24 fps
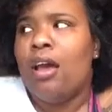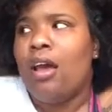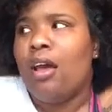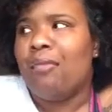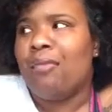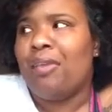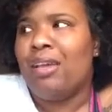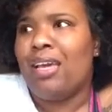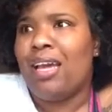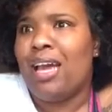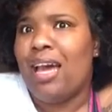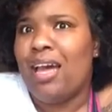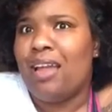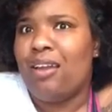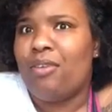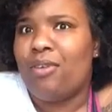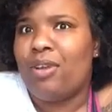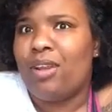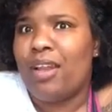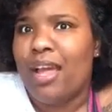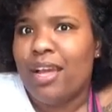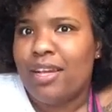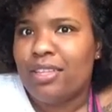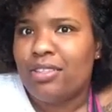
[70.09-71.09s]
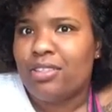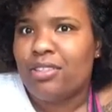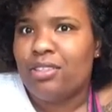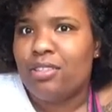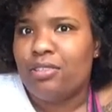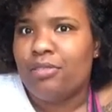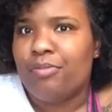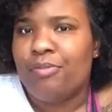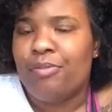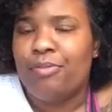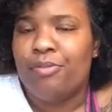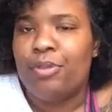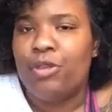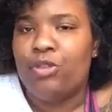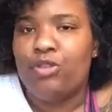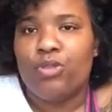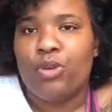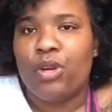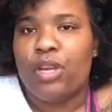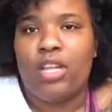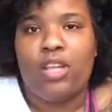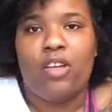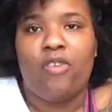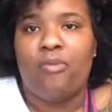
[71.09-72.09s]
I mean, I had a relaxer
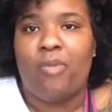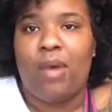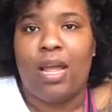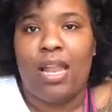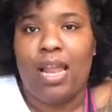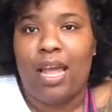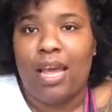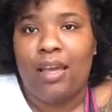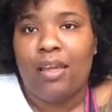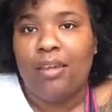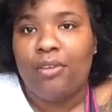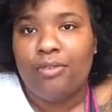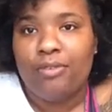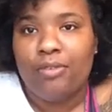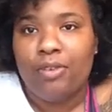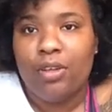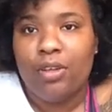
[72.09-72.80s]
majority of my life.